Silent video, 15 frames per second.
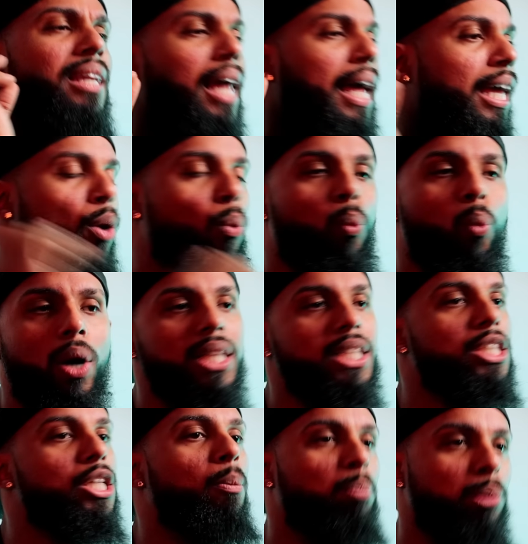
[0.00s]
like
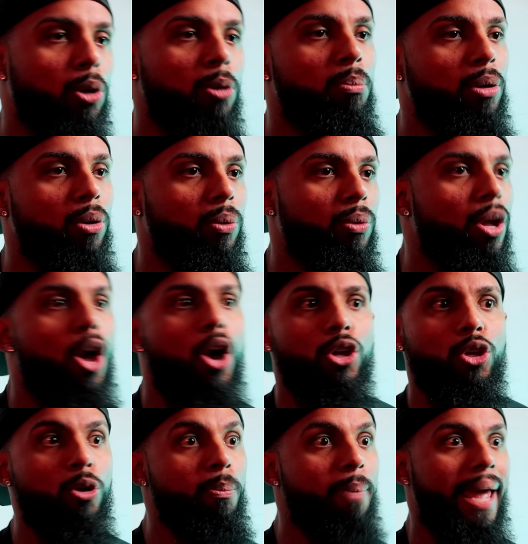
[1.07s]
once in a blue moon,
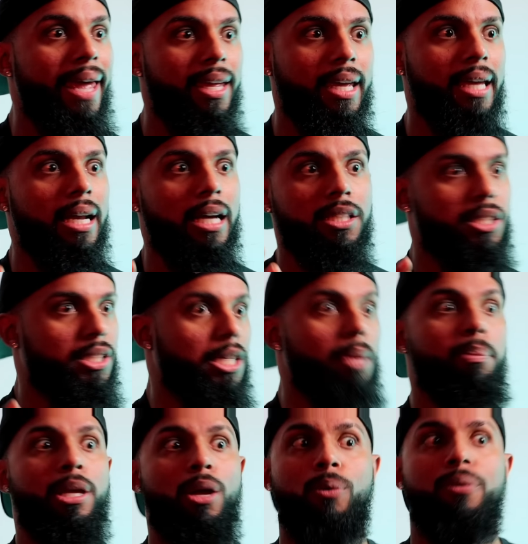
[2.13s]
you may get a
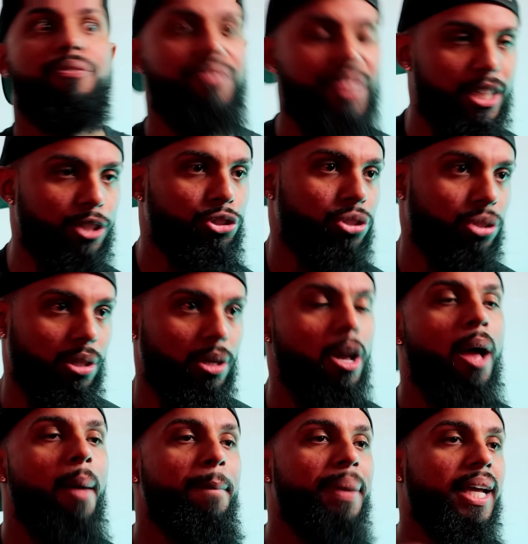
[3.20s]
symbiote finisher,
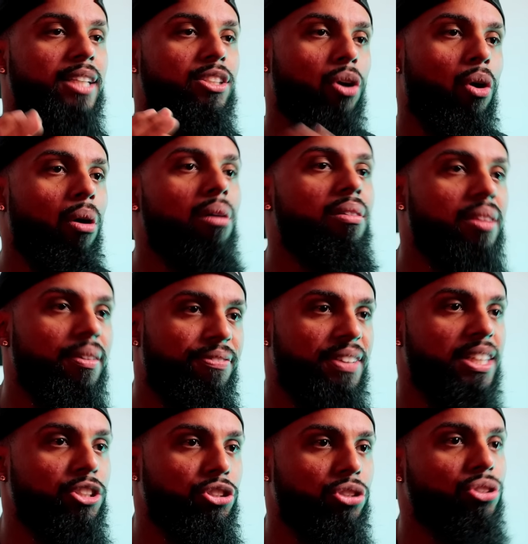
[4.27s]
because all of the
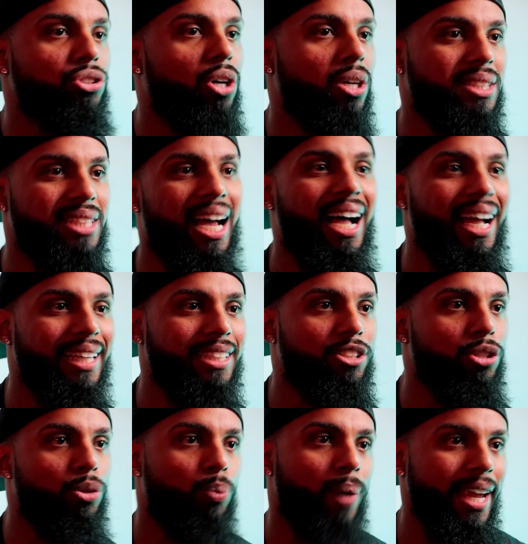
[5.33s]
finishers are tied
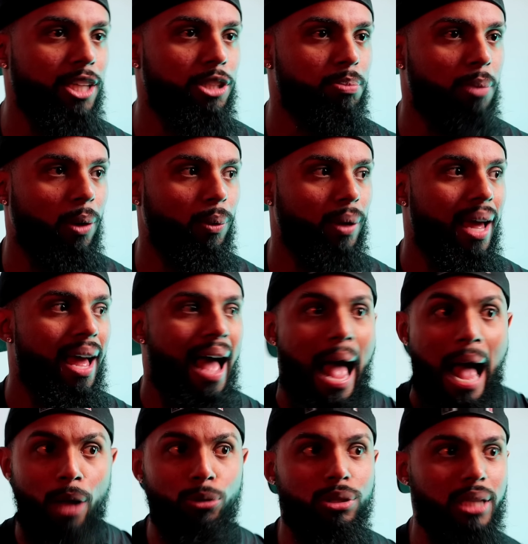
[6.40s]
to the rage mode.
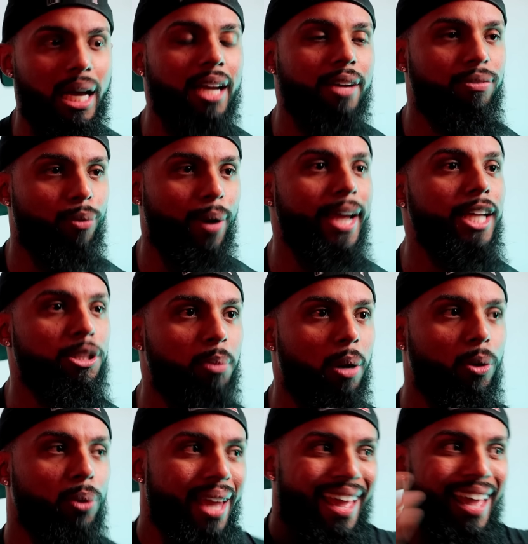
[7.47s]
Outside of rage
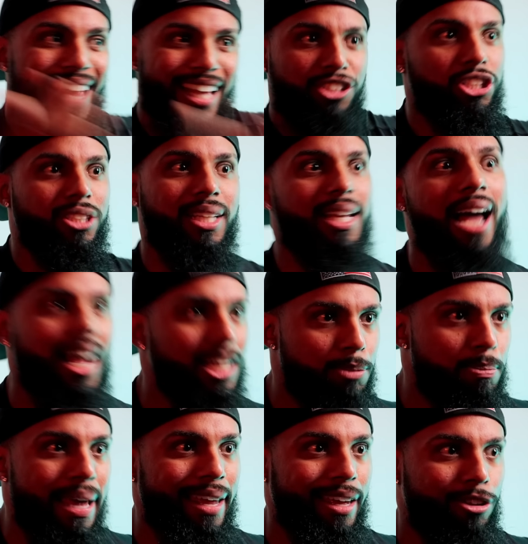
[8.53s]
mode, it's just a
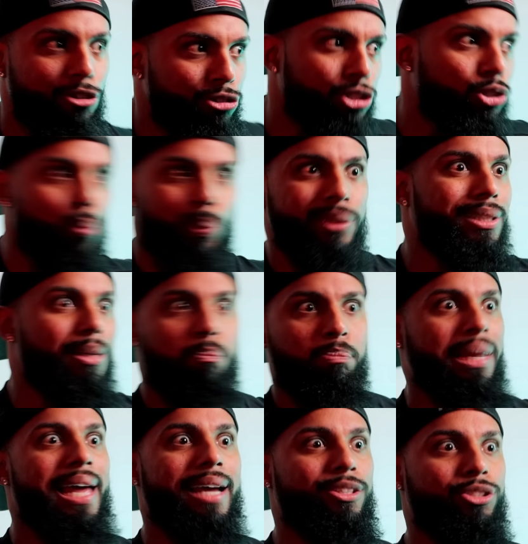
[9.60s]
cosmetic. You're just wearing a
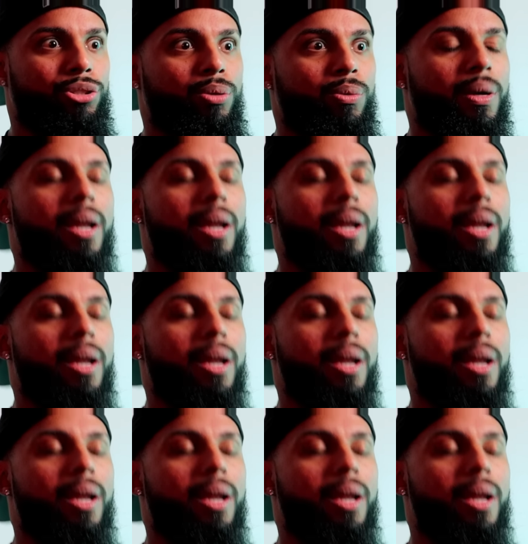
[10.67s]
black suit.